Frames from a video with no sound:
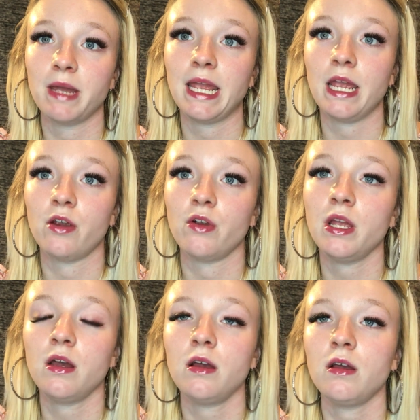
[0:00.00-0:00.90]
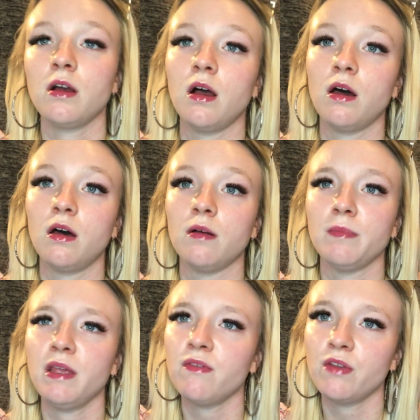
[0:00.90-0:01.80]
my area.
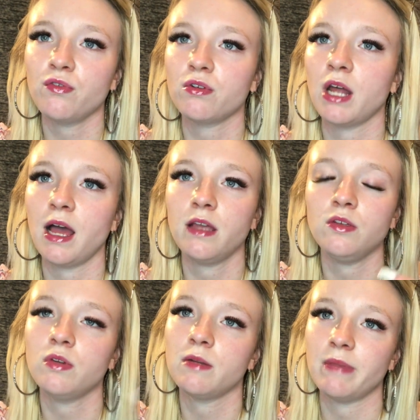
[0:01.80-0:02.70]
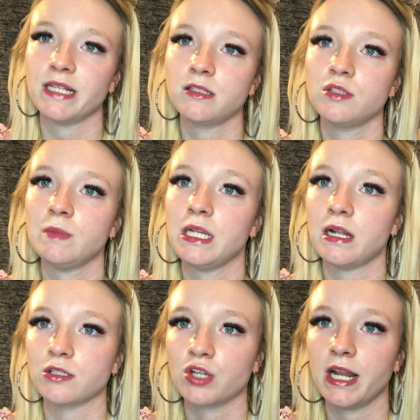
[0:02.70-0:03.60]
Even if you're not, you can message me and
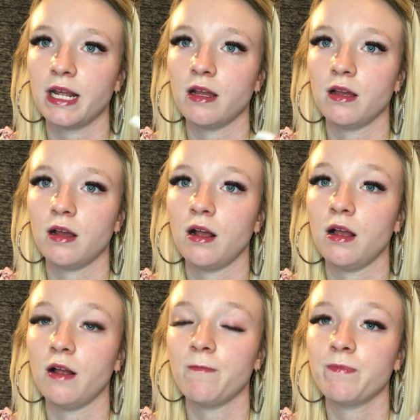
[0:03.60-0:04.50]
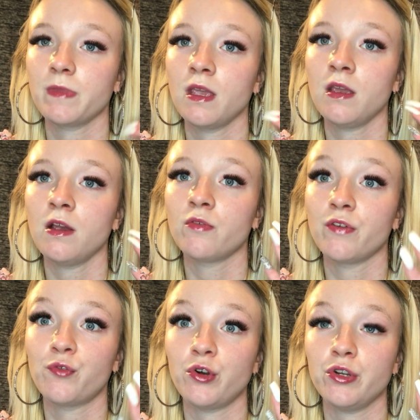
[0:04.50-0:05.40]
I'll try to
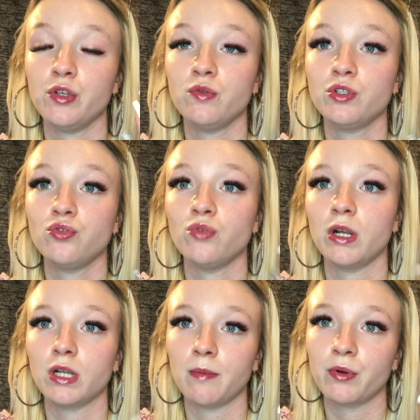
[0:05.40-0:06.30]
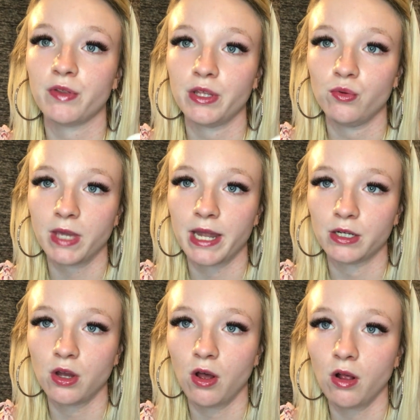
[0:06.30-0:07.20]
refer you to a number that you can
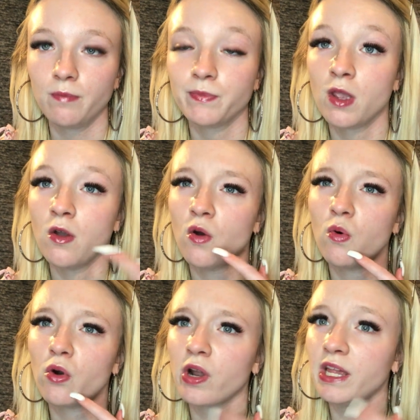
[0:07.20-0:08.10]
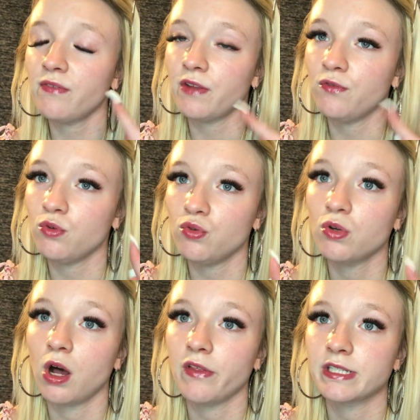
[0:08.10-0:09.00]
call. Or even if you do
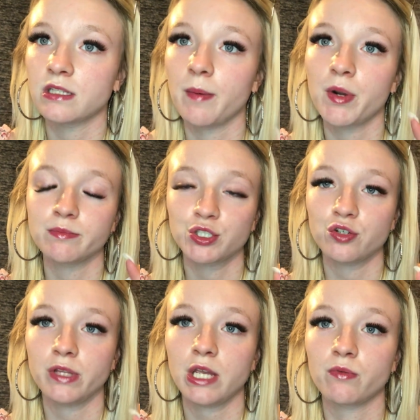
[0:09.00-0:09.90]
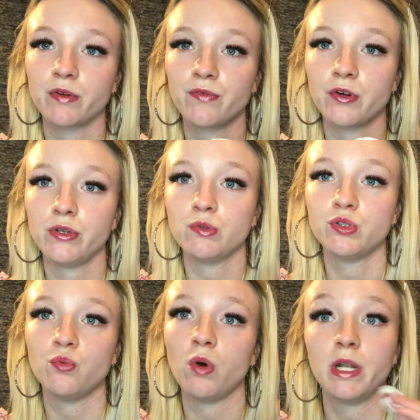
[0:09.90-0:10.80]
call this number, I'm sure they can refer you
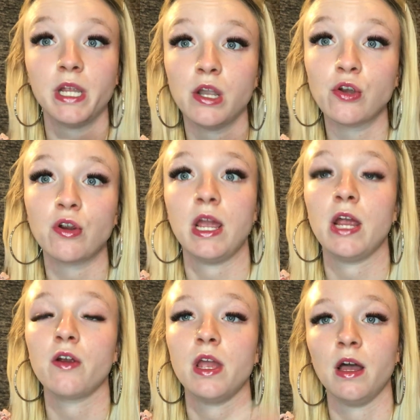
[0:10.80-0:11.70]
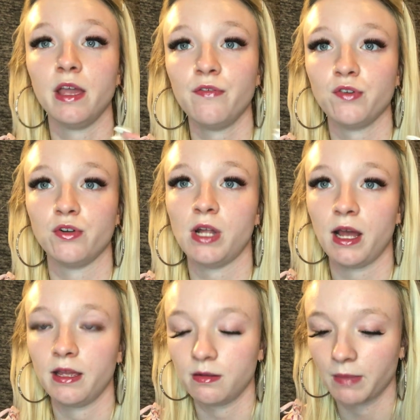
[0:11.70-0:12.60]
to one in your area if you're
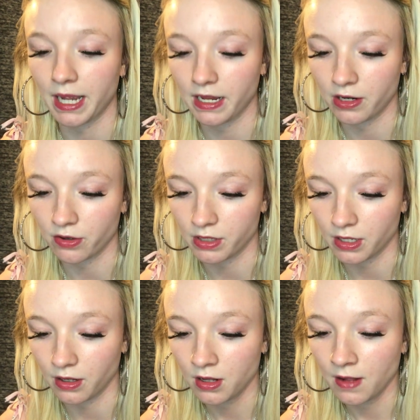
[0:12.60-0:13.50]
not in my area.